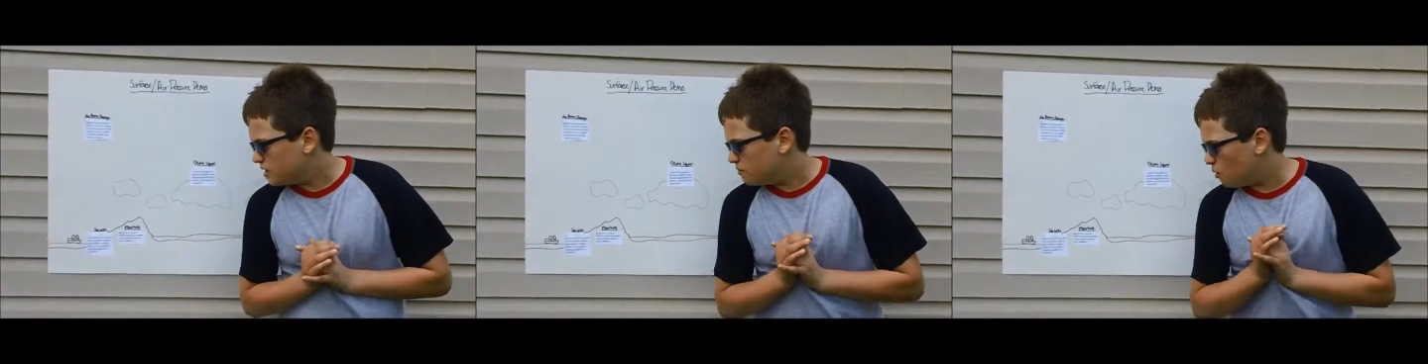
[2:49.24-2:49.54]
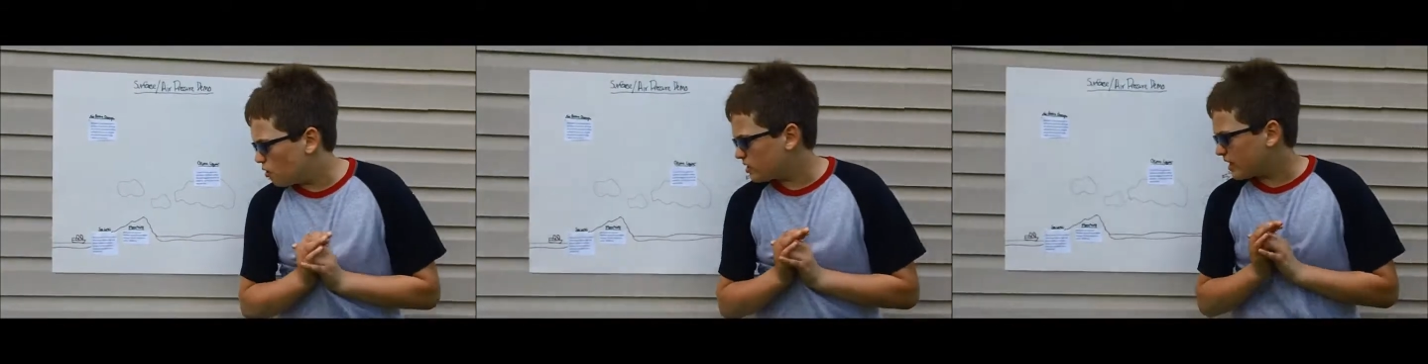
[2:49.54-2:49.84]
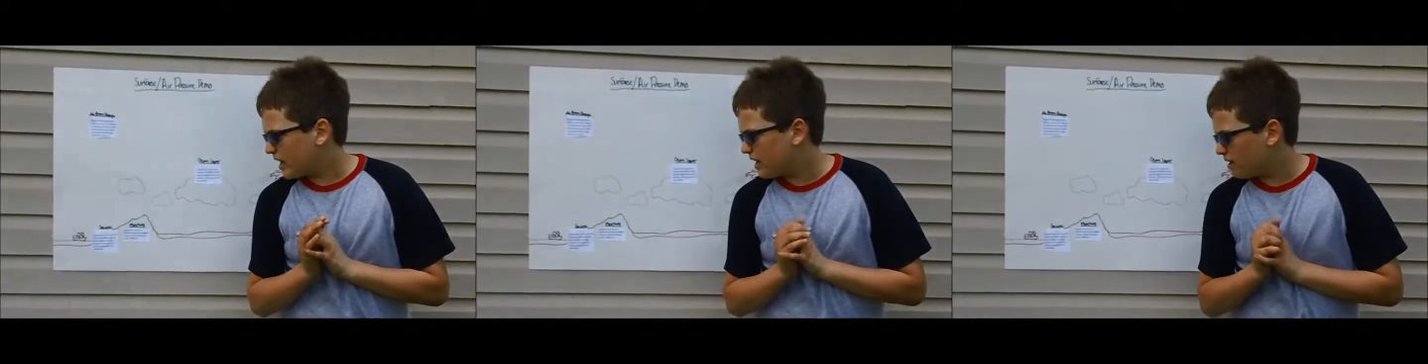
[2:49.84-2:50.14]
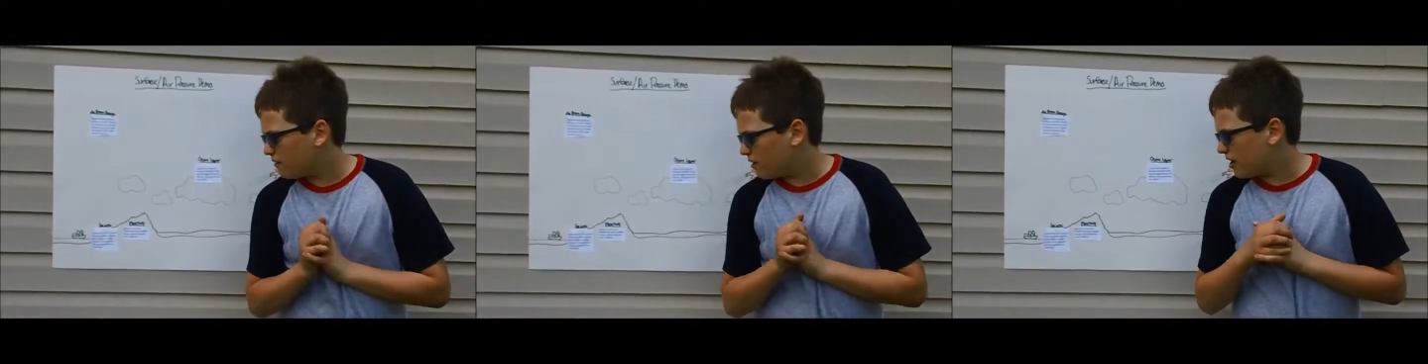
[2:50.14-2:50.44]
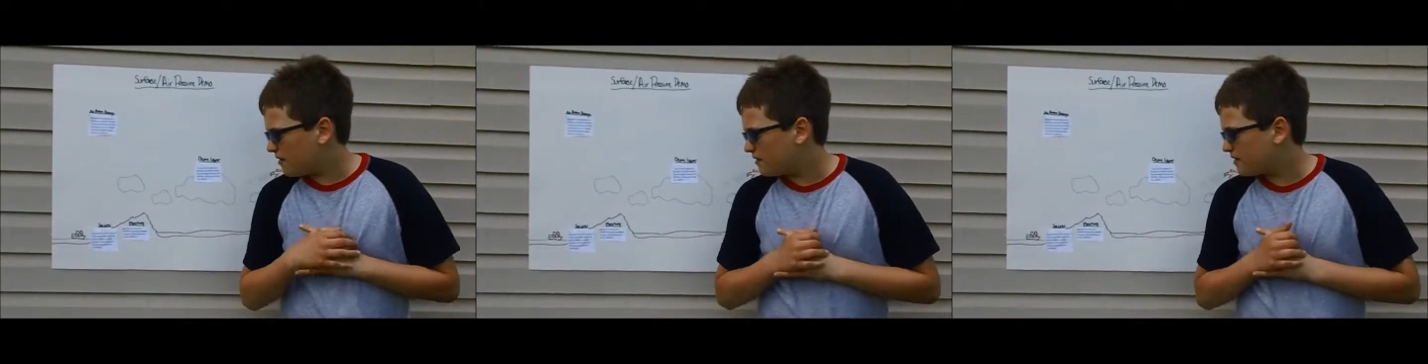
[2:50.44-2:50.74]
more than
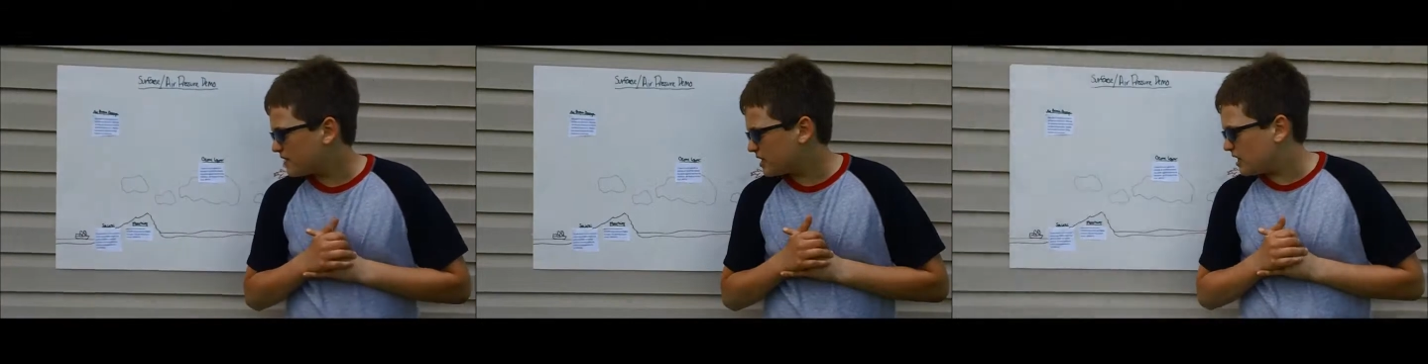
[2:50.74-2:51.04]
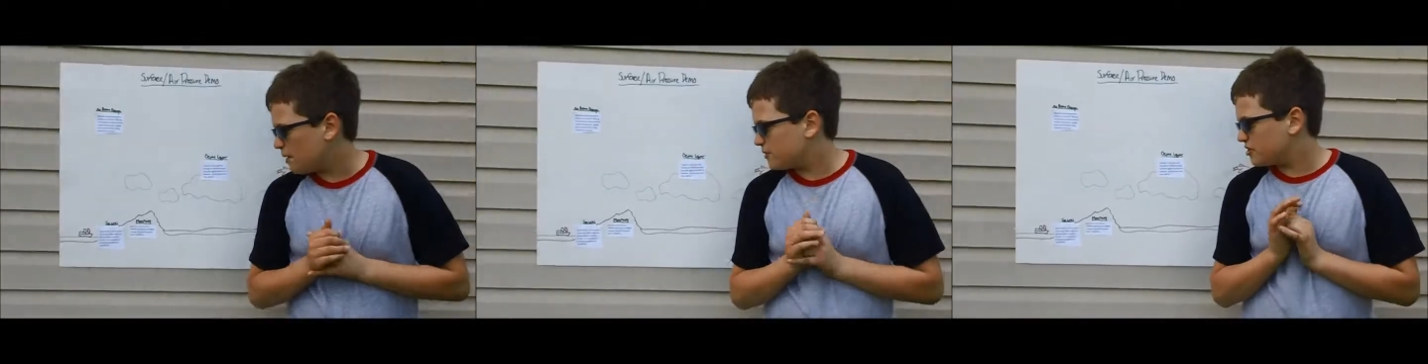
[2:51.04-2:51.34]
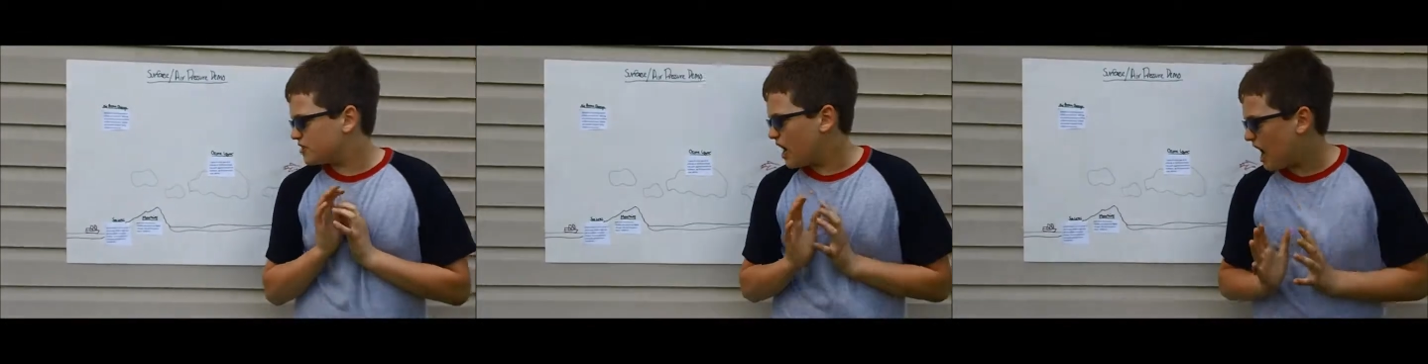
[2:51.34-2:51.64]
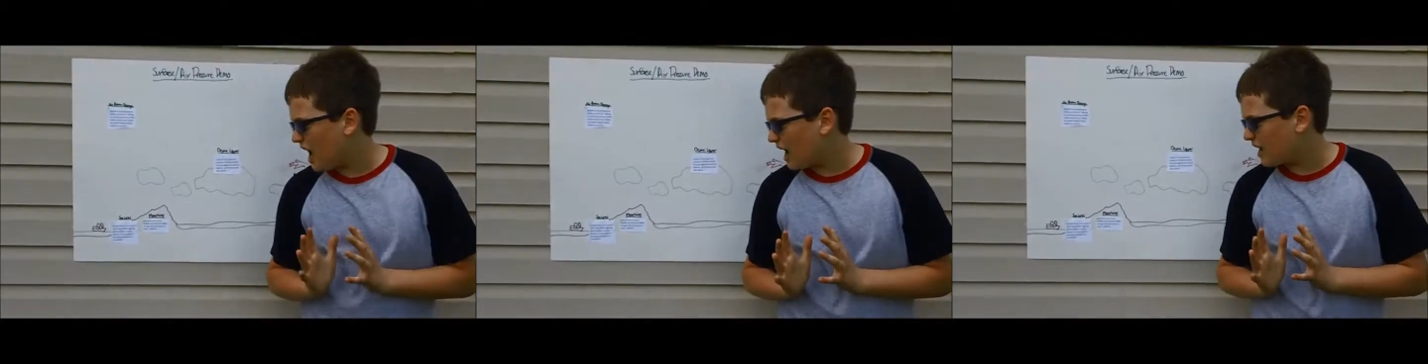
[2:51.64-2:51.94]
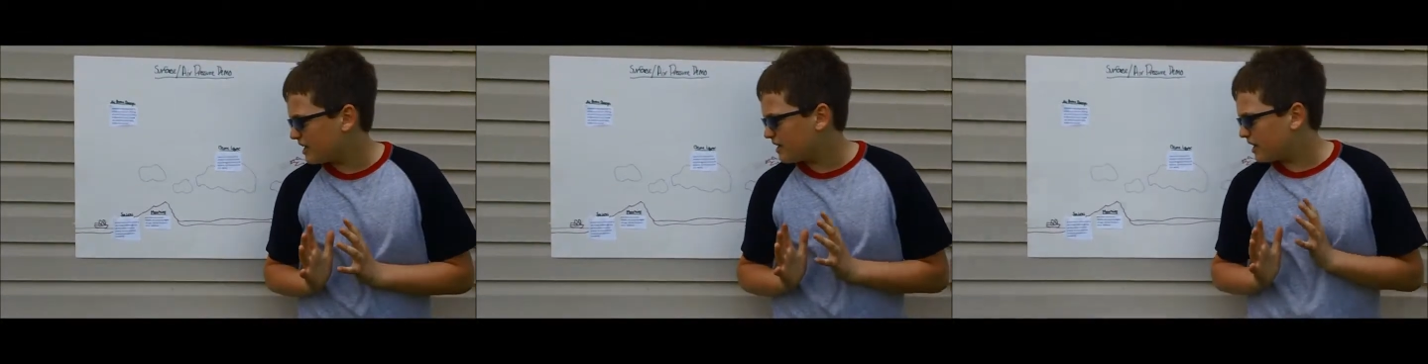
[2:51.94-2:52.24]
150 kilometers high
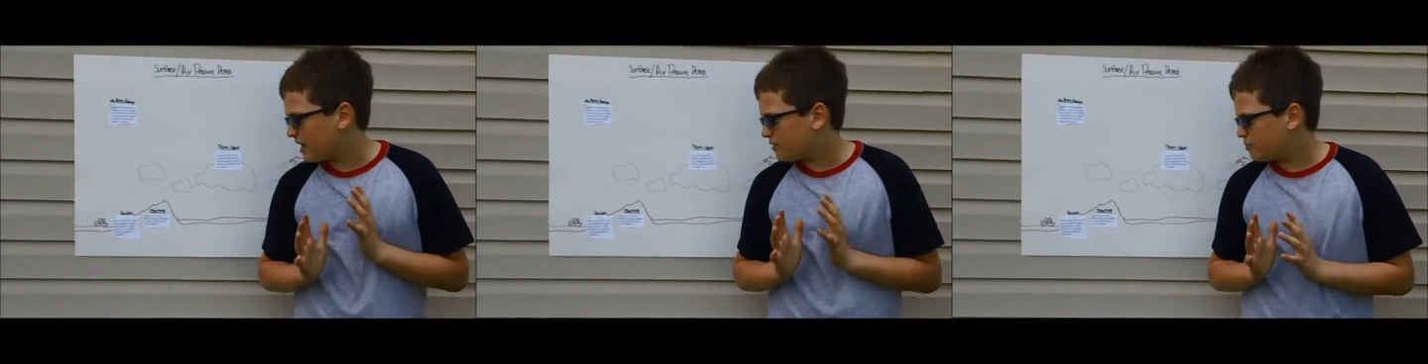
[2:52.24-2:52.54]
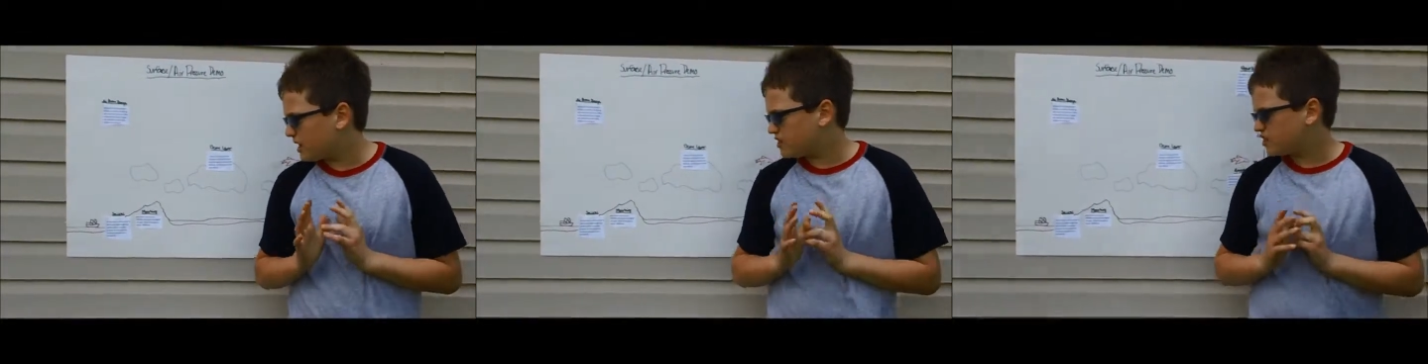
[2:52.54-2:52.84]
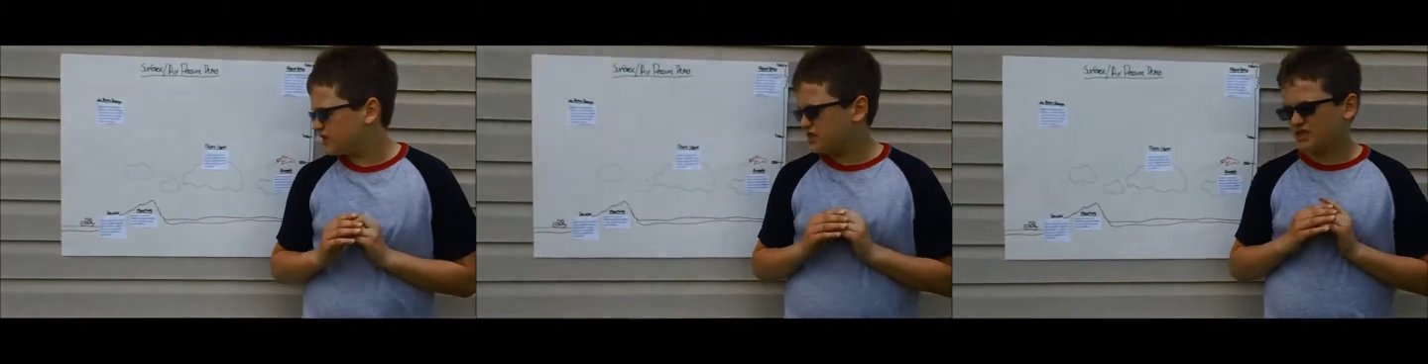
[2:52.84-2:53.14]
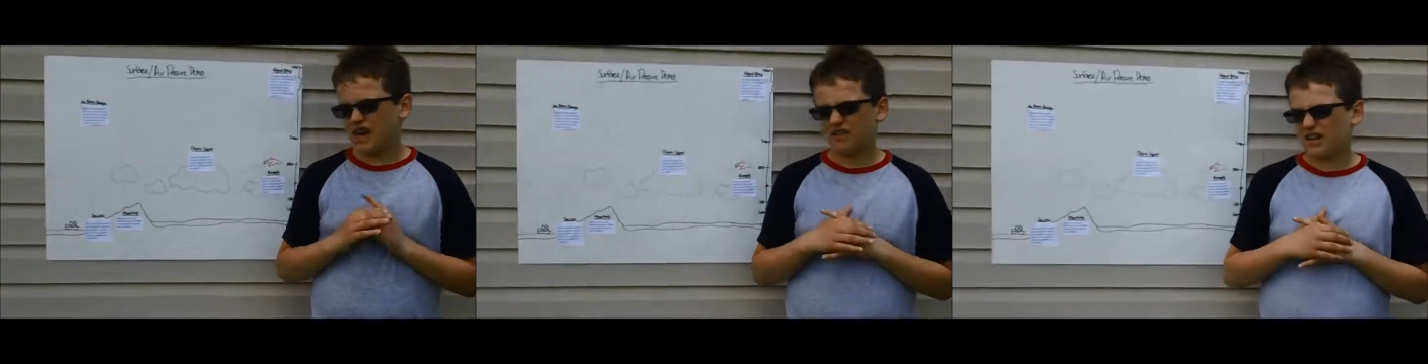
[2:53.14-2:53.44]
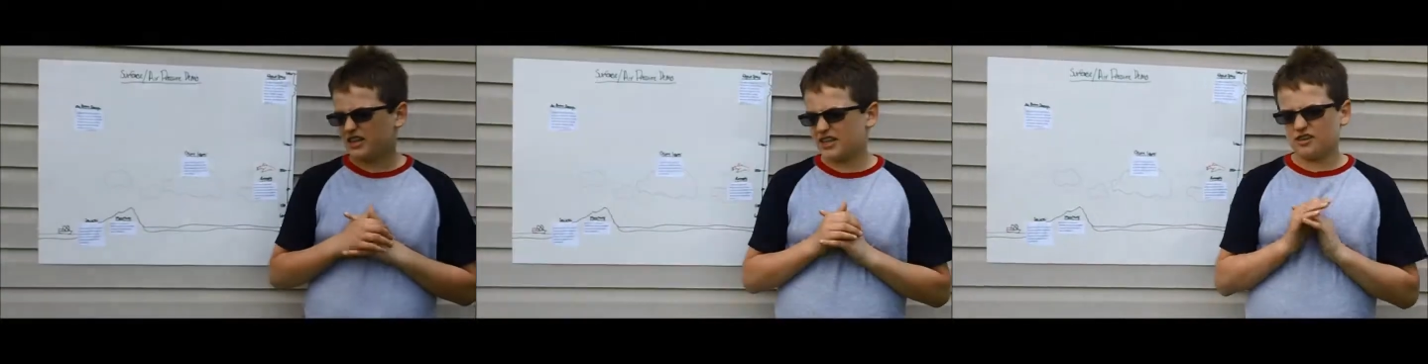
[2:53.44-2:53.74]
and pressure is down
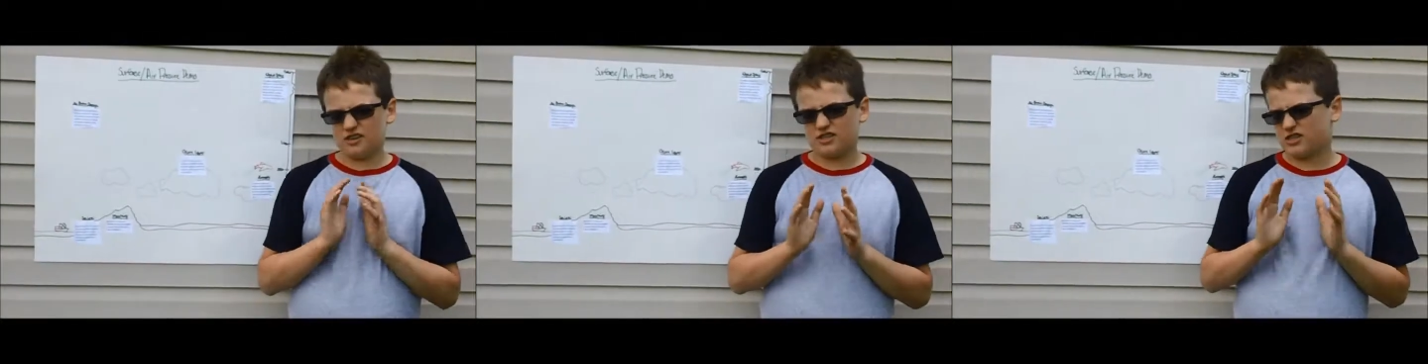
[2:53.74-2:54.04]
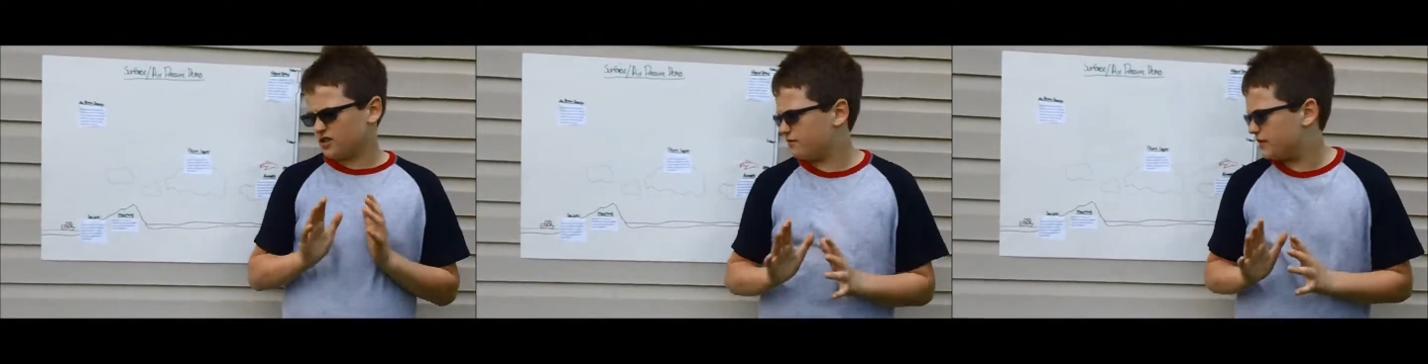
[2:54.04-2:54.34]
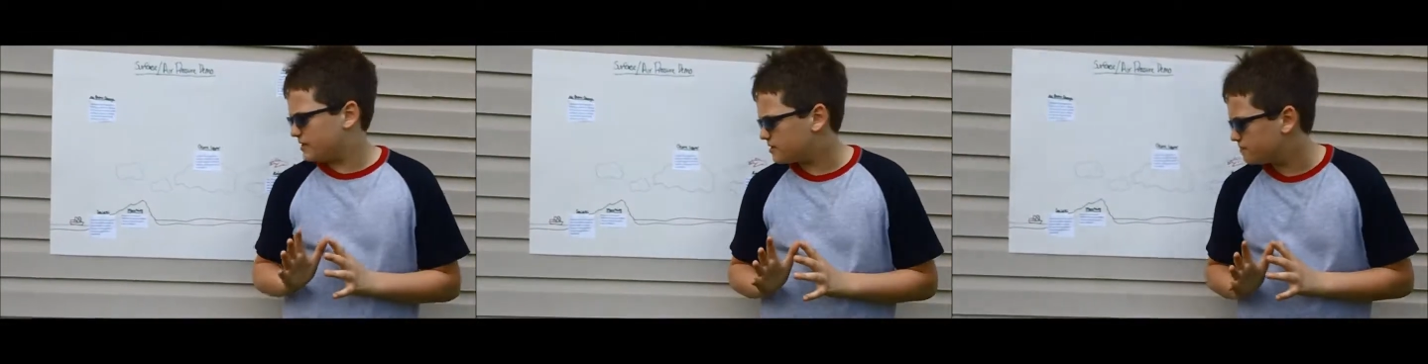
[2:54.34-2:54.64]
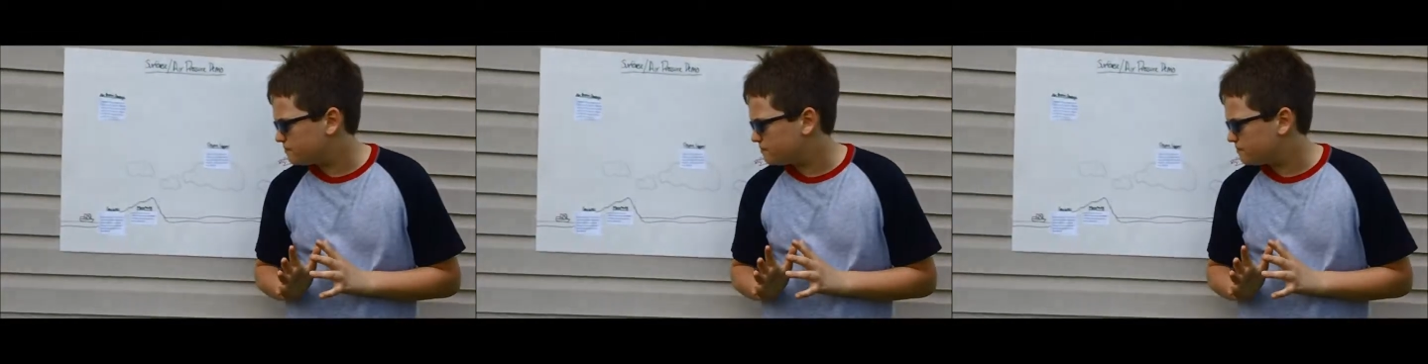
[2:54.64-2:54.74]
on the Earth's surface.